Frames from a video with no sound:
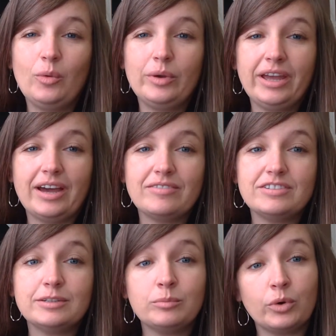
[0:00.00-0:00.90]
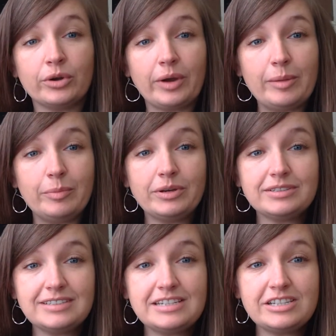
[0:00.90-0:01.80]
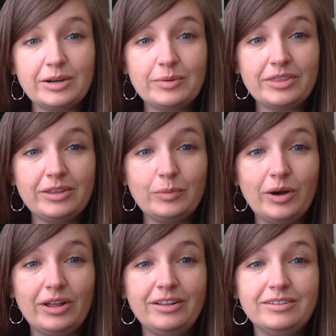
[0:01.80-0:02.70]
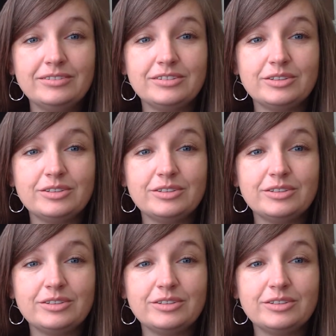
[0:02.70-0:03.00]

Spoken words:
We have some more great books to share with you all,